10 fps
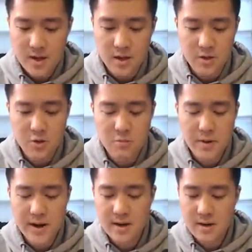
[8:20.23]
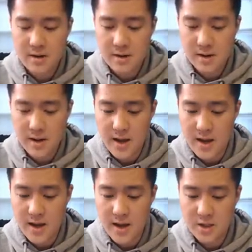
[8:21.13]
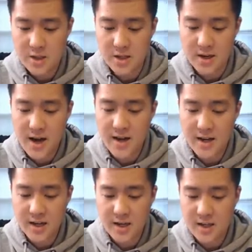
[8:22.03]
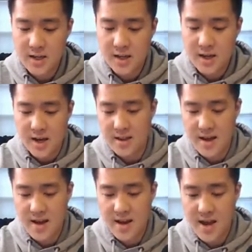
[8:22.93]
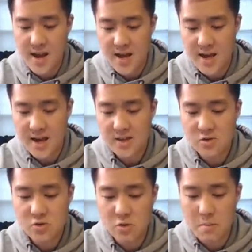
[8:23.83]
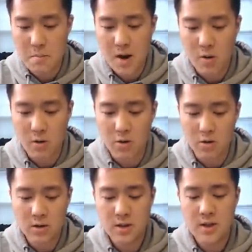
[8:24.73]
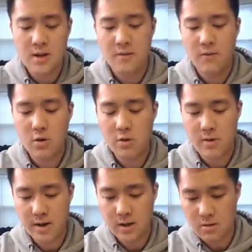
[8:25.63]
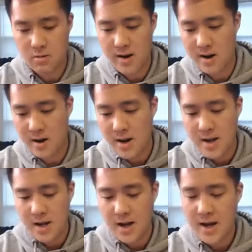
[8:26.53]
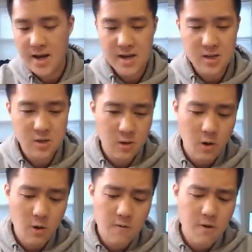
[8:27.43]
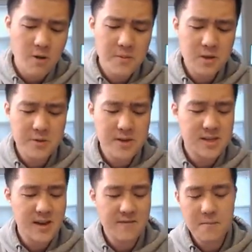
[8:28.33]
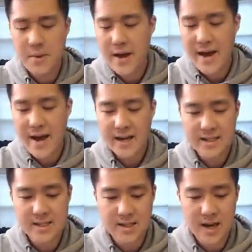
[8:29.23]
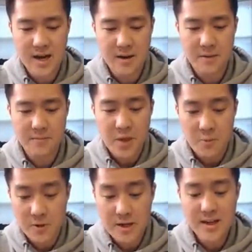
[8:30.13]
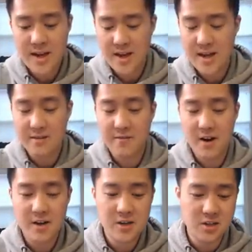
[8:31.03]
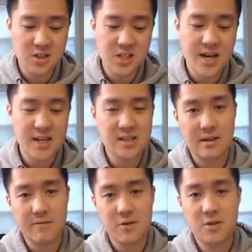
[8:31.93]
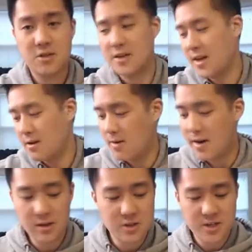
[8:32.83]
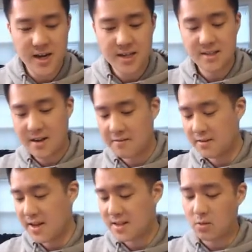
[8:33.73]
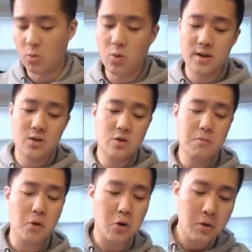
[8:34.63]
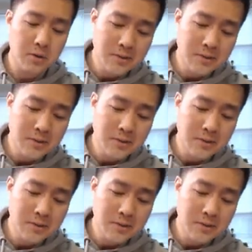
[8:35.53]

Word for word: a Dewpider, a Shiinotic, and then a Azumarill for the regular rare. Uh, so overall, between seven packs, um, we did get a very good GX. Like if you're just gonna get a regular GX, definitely that's the one to pull.